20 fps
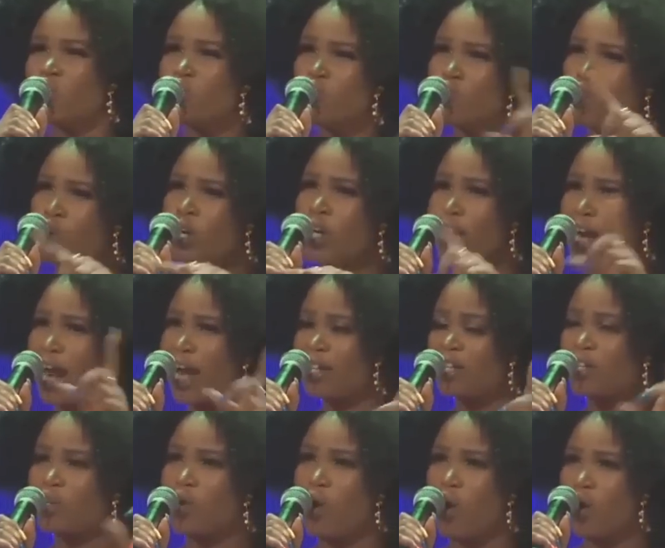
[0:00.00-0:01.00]
You
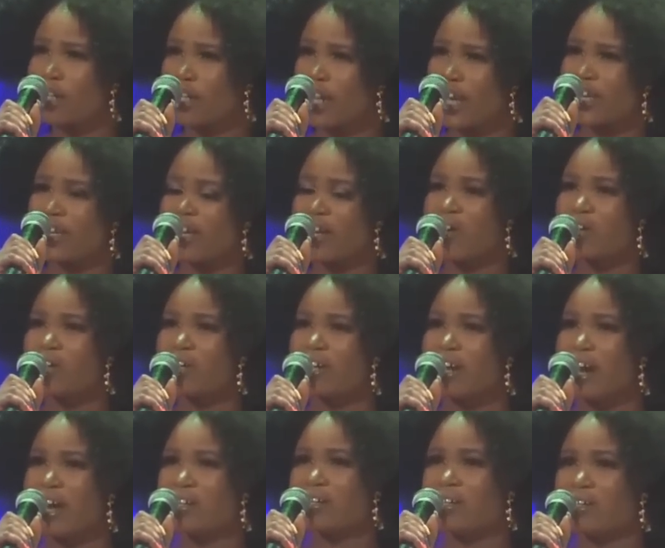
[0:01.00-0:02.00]
granny or the girl
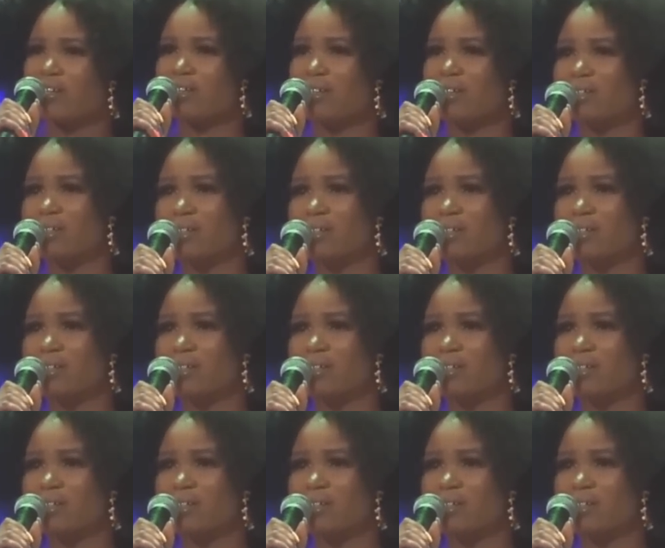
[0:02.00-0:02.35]
granny?